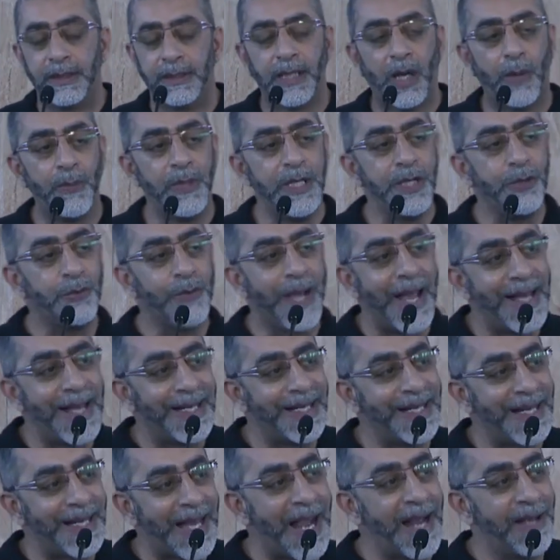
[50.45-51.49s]
Now we need to
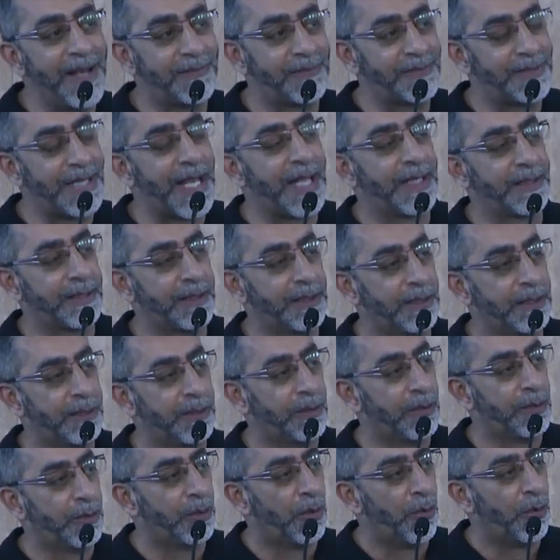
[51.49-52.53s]
analyze that.
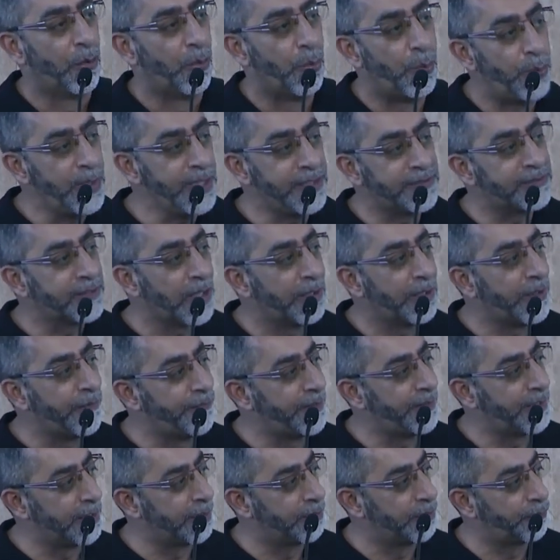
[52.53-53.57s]
Which South
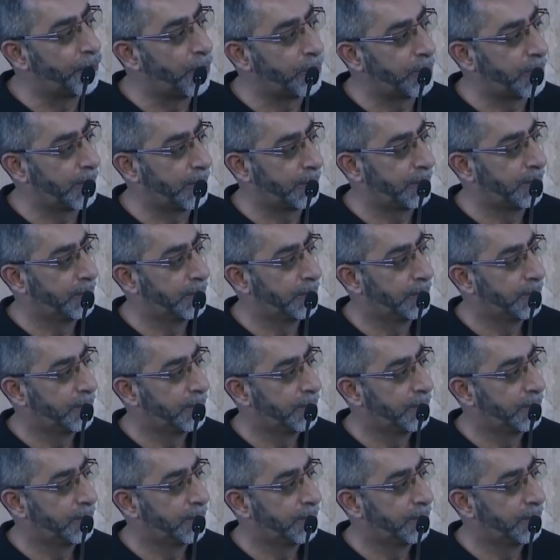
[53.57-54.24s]
Africans voted?